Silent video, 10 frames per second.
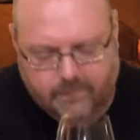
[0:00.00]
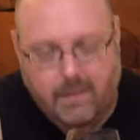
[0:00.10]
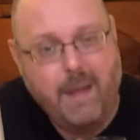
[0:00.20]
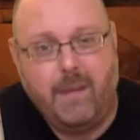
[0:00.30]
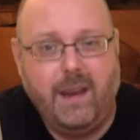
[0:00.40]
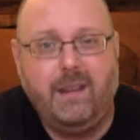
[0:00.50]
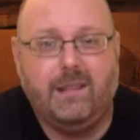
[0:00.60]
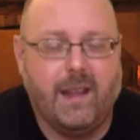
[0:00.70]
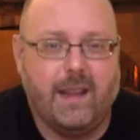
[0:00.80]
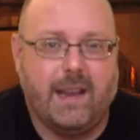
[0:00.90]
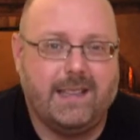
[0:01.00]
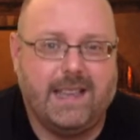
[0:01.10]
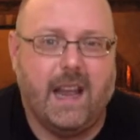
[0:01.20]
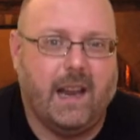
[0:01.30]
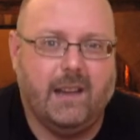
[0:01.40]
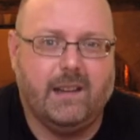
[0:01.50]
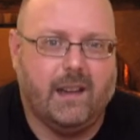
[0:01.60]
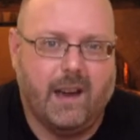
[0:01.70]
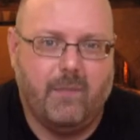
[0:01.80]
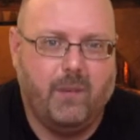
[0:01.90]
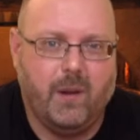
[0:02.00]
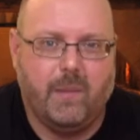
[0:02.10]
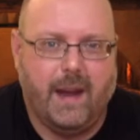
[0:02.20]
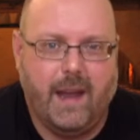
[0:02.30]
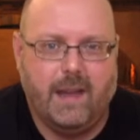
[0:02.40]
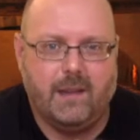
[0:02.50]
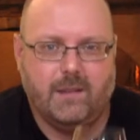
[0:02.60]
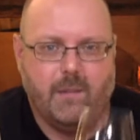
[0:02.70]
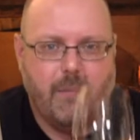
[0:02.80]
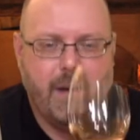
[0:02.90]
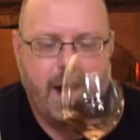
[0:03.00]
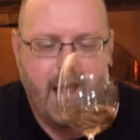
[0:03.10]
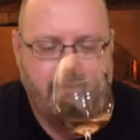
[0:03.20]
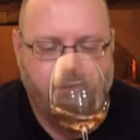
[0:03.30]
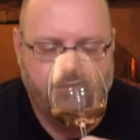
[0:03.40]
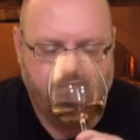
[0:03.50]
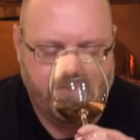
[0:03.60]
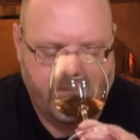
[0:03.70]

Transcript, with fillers: Maybe, now that I said it, now that I put in my head about pineapple.